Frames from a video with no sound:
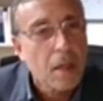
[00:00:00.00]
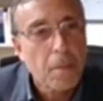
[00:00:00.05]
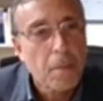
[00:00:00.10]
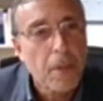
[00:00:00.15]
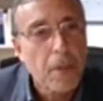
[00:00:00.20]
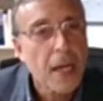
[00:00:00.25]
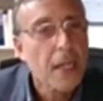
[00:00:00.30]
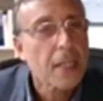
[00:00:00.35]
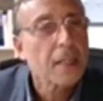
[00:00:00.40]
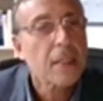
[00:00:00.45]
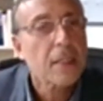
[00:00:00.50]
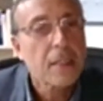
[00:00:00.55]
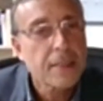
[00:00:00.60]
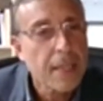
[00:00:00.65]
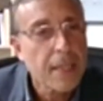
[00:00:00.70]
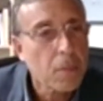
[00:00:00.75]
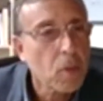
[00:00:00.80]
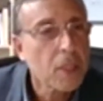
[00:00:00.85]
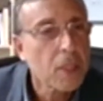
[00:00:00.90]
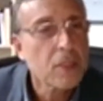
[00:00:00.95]
but
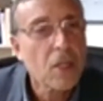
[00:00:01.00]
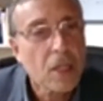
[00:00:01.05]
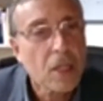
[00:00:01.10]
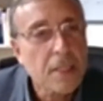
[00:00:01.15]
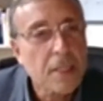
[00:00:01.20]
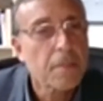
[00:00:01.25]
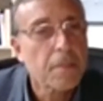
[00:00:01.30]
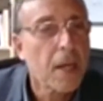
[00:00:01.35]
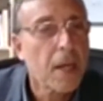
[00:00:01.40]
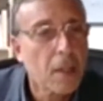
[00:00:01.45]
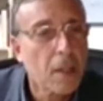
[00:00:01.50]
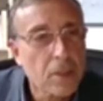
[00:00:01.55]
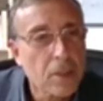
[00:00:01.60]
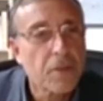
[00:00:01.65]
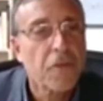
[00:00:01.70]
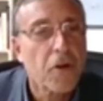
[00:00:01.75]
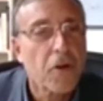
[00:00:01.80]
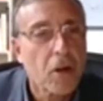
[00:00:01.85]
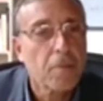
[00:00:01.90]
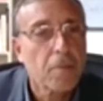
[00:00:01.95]
someone talks
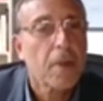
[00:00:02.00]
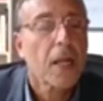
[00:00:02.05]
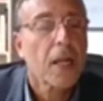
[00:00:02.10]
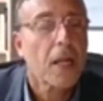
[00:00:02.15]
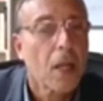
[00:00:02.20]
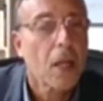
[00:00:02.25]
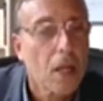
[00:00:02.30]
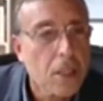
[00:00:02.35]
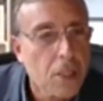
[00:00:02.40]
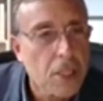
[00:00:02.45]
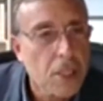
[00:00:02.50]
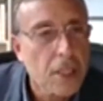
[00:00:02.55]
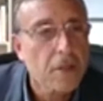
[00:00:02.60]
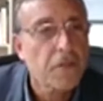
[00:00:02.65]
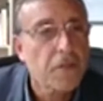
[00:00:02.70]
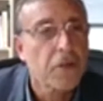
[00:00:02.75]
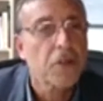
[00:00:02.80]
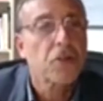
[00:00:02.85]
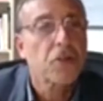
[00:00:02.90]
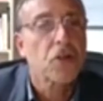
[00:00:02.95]
about formal
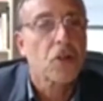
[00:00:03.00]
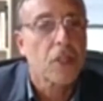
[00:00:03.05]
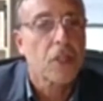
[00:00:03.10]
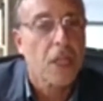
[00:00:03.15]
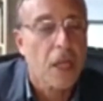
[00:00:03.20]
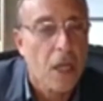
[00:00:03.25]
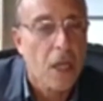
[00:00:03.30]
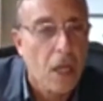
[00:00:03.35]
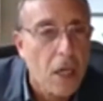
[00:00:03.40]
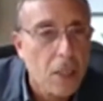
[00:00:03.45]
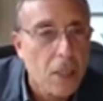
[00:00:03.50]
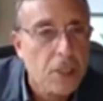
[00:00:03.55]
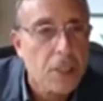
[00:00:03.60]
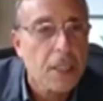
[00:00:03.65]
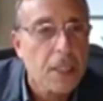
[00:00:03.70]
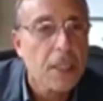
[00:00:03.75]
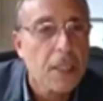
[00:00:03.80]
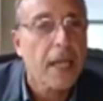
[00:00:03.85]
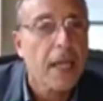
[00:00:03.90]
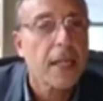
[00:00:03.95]
logic, first order
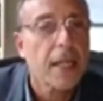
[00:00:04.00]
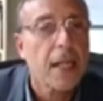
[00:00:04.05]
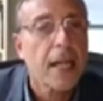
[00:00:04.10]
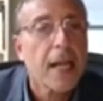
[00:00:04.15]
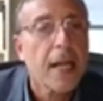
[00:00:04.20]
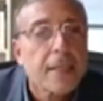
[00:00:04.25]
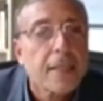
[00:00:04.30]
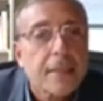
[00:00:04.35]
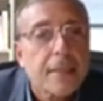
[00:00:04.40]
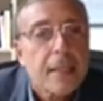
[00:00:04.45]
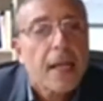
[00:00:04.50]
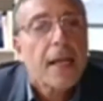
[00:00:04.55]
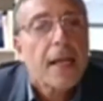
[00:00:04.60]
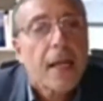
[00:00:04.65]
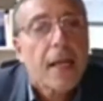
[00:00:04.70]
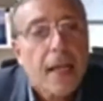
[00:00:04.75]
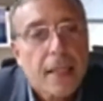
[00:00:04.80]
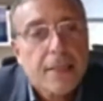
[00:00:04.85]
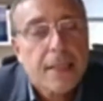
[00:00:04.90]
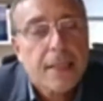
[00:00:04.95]
logic, and then I
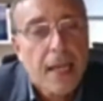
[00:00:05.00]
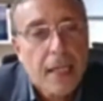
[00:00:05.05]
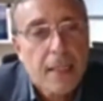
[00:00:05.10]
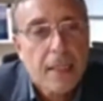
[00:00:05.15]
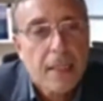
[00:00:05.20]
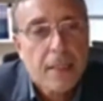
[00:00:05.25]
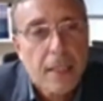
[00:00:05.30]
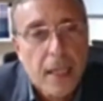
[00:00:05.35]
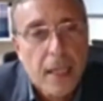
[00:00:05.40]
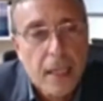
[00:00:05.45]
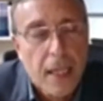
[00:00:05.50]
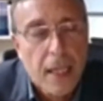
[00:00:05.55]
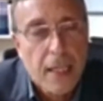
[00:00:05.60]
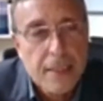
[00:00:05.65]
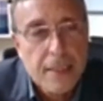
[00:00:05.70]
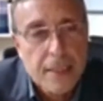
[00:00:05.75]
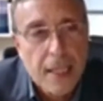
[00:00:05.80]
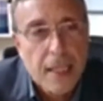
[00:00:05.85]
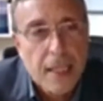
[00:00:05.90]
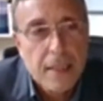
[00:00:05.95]
started
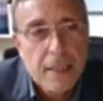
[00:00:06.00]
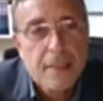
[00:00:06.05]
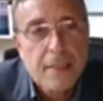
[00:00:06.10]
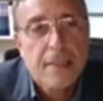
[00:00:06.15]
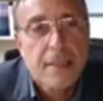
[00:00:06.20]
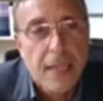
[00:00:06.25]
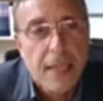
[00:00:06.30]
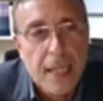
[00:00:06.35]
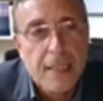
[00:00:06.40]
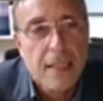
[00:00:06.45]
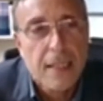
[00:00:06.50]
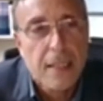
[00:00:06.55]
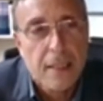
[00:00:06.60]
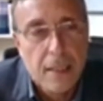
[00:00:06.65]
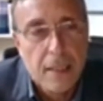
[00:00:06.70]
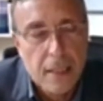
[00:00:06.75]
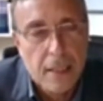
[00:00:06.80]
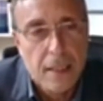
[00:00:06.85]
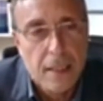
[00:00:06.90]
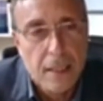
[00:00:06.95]

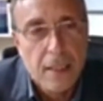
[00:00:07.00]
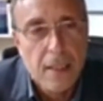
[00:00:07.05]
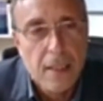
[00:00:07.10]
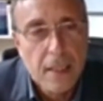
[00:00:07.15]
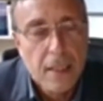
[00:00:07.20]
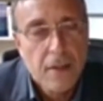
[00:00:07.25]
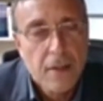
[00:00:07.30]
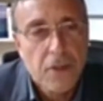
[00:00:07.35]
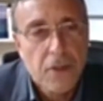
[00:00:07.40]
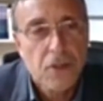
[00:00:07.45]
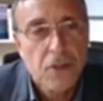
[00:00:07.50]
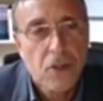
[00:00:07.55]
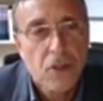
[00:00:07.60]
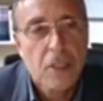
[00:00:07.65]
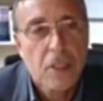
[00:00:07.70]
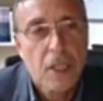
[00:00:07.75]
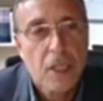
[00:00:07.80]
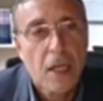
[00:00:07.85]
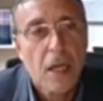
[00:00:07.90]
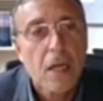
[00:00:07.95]
studying first
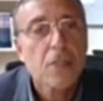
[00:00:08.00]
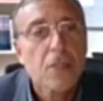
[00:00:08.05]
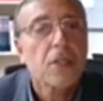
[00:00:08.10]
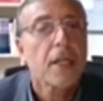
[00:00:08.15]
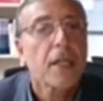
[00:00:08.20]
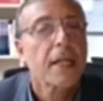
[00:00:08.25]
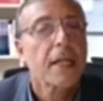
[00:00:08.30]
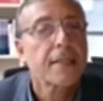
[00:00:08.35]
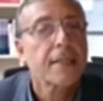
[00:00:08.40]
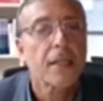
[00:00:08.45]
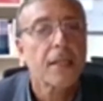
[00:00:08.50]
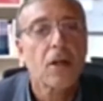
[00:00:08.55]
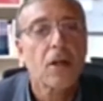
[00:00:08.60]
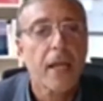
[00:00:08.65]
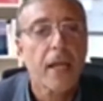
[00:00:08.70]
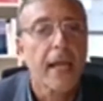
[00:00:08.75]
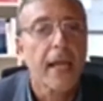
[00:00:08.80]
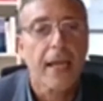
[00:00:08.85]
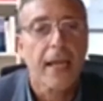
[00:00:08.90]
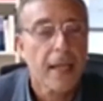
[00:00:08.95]
order logic, and I said,
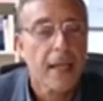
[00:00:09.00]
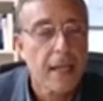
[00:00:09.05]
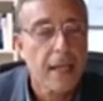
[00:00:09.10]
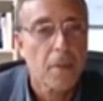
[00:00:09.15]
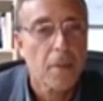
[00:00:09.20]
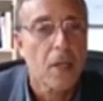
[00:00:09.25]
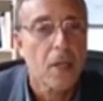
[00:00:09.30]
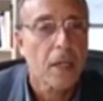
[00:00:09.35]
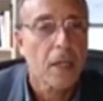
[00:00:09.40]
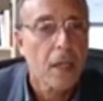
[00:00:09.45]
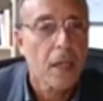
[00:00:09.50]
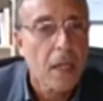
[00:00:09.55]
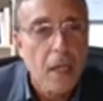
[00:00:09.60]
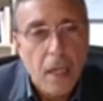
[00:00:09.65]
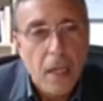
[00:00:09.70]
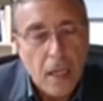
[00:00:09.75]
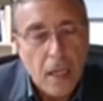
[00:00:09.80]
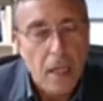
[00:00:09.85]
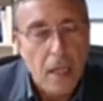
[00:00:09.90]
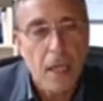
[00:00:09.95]
okay, come on,
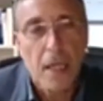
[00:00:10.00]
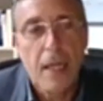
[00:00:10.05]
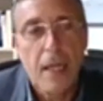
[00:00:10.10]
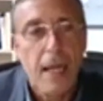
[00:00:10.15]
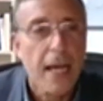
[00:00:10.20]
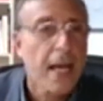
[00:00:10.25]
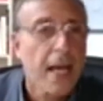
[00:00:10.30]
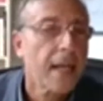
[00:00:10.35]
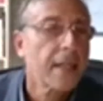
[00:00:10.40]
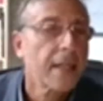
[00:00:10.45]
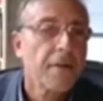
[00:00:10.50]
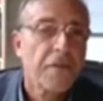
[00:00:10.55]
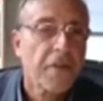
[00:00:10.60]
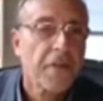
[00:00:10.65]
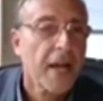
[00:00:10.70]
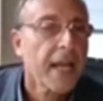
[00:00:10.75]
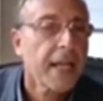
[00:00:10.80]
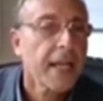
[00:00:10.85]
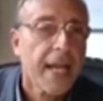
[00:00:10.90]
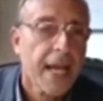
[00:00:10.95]
a
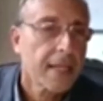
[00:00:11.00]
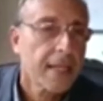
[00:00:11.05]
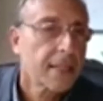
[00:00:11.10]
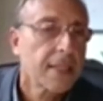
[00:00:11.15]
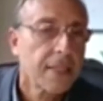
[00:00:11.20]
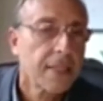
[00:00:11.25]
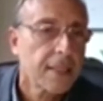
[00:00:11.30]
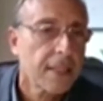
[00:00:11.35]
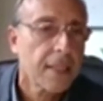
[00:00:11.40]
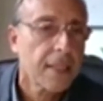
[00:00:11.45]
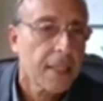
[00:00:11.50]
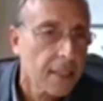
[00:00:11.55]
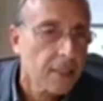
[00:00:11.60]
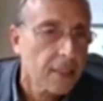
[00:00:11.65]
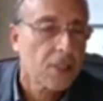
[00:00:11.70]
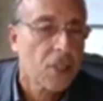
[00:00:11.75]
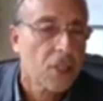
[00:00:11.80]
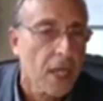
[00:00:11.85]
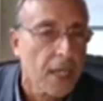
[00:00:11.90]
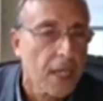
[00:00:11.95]
defined entity is
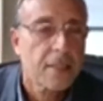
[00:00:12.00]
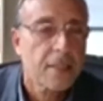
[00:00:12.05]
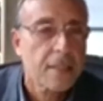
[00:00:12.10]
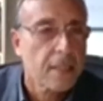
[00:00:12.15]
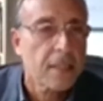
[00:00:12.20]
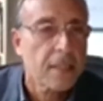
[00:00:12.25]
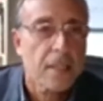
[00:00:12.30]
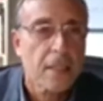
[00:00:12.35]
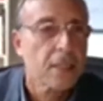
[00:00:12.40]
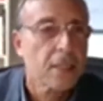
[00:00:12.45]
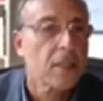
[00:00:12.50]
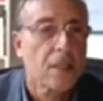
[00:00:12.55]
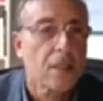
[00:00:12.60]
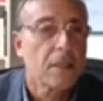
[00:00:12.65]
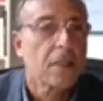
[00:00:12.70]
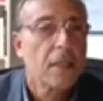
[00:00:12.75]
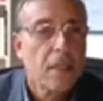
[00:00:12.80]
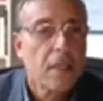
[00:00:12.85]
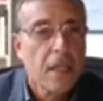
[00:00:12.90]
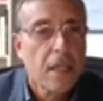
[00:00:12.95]
just
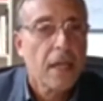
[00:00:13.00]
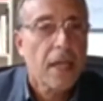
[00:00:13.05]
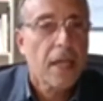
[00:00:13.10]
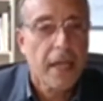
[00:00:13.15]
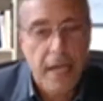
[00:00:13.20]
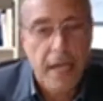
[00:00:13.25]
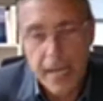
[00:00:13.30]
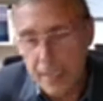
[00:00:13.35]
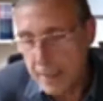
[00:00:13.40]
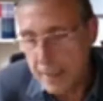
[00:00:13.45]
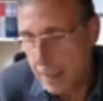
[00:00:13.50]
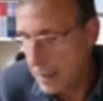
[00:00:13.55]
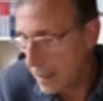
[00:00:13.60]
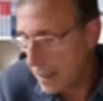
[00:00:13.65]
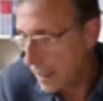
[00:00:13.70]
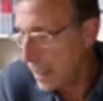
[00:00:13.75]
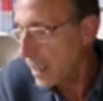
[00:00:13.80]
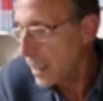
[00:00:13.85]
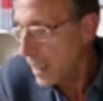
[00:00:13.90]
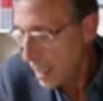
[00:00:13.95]
an
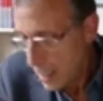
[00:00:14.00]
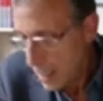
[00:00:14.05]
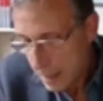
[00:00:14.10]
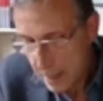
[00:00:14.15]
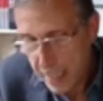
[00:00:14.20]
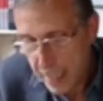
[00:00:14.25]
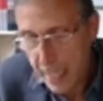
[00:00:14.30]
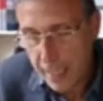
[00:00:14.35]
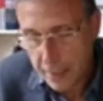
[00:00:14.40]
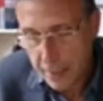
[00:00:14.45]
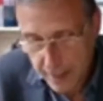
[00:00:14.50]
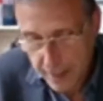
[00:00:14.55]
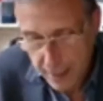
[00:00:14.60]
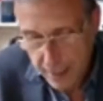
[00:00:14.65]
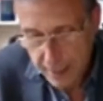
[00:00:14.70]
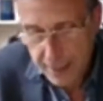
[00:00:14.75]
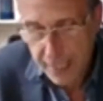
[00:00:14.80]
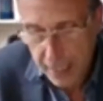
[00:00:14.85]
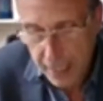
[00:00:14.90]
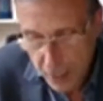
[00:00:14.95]
entity that
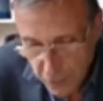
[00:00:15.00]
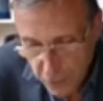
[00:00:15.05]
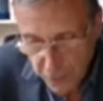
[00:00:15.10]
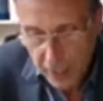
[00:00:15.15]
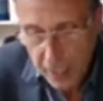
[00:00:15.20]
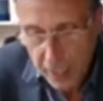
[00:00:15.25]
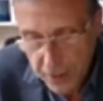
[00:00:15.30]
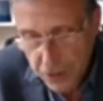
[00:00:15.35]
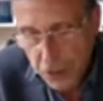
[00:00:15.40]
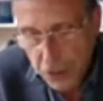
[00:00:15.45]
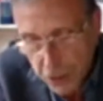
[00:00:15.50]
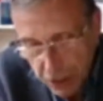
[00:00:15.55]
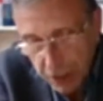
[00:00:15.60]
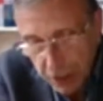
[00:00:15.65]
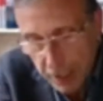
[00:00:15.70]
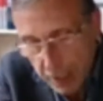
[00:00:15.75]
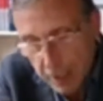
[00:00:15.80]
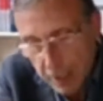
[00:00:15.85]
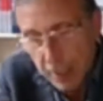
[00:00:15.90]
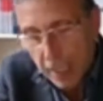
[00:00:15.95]
satisfies
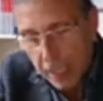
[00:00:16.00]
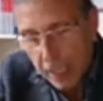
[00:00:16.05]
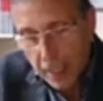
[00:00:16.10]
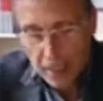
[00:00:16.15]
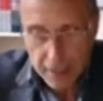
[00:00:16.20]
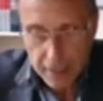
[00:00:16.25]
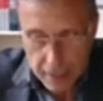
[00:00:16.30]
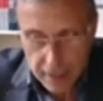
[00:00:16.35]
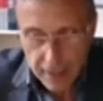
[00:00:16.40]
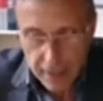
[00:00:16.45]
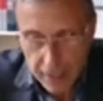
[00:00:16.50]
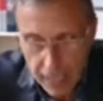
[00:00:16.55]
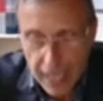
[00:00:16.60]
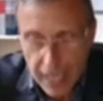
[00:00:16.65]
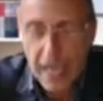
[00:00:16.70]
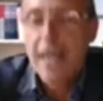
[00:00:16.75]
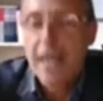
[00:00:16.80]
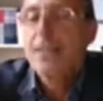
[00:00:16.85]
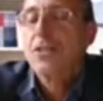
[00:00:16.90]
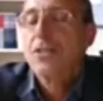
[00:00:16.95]
certain
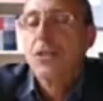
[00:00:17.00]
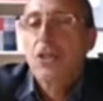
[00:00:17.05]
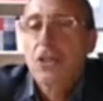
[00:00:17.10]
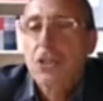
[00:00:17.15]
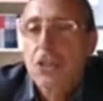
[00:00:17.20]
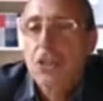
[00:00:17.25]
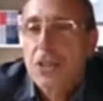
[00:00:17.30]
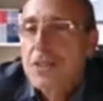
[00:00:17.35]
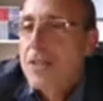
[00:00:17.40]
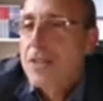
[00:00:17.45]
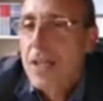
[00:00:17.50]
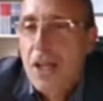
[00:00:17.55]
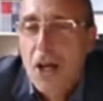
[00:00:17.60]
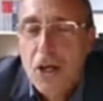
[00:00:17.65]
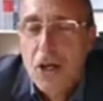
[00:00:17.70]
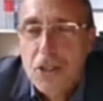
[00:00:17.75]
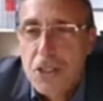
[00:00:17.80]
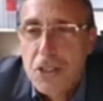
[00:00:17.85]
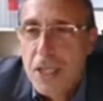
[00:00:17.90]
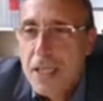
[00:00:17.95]
assertions in
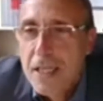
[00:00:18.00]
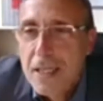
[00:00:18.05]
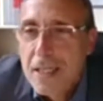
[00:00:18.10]
logic.